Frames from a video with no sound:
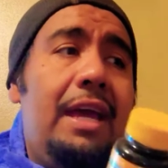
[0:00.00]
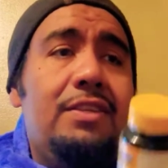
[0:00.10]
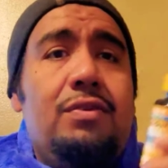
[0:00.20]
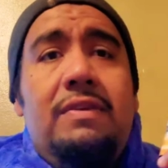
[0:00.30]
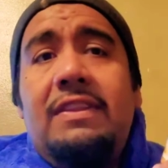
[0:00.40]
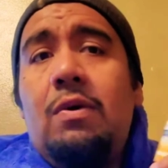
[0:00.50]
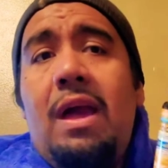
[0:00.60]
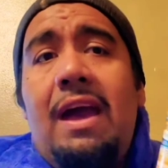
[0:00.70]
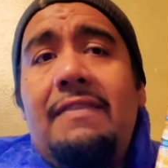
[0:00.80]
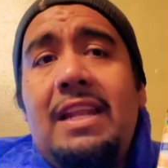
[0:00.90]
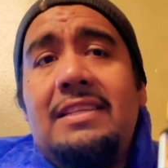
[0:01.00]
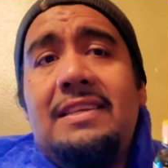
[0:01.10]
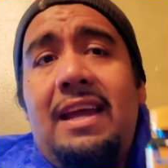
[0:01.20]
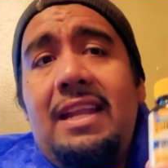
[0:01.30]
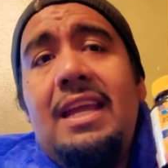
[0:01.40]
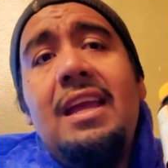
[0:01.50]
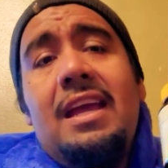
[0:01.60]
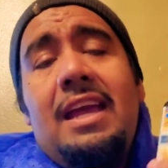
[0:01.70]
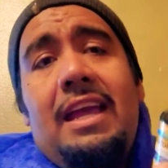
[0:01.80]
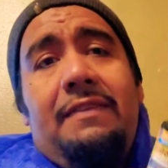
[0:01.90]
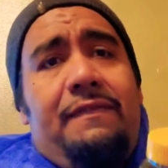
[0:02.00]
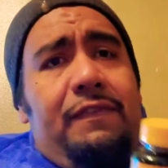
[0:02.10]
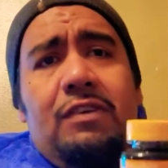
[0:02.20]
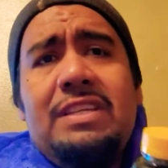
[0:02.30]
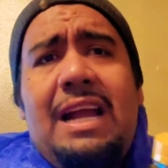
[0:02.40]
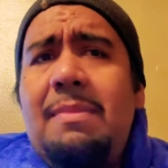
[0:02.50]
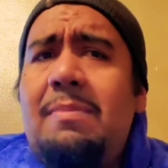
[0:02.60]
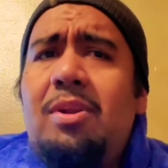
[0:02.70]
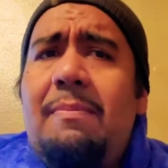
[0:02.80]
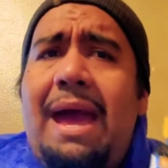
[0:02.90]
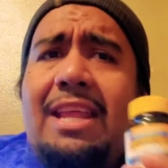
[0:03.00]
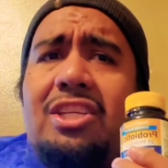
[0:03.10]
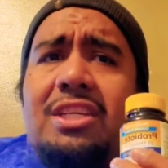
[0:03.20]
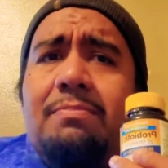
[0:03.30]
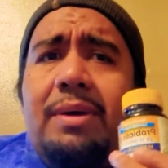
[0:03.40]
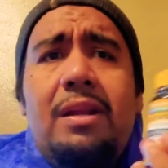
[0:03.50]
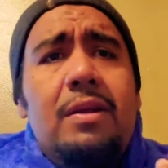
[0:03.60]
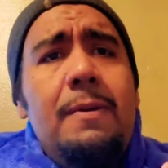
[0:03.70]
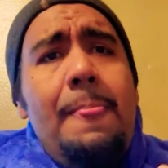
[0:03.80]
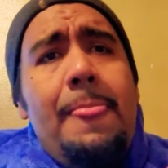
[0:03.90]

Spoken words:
And so even though I have that anxiety, it feels like I'm able to manage it better.